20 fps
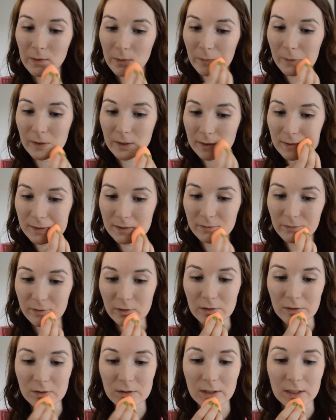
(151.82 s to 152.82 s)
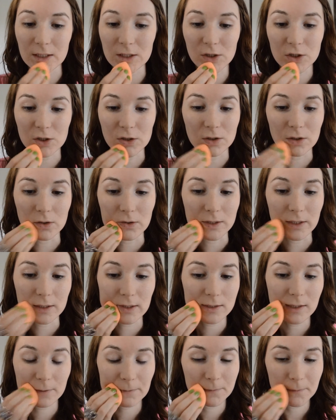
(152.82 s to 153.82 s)
with foundation on
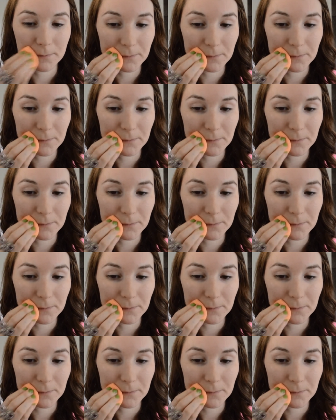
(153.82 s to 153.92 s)
it.